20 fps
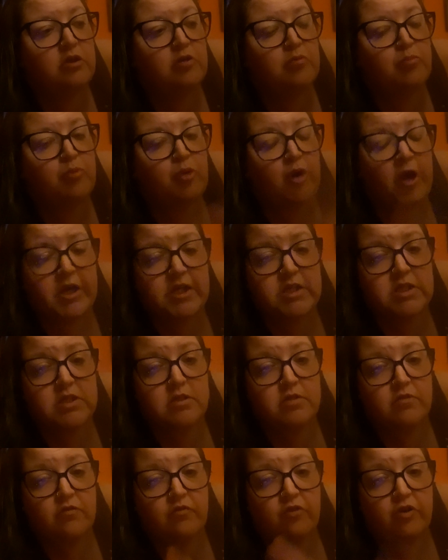price
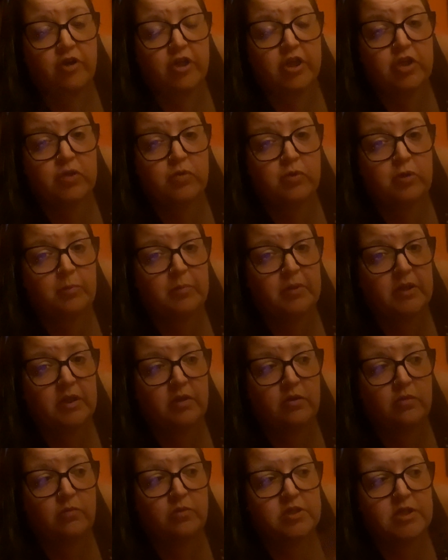for a Huel
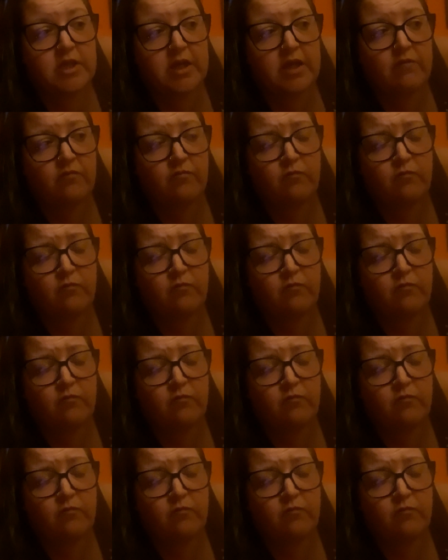meal was like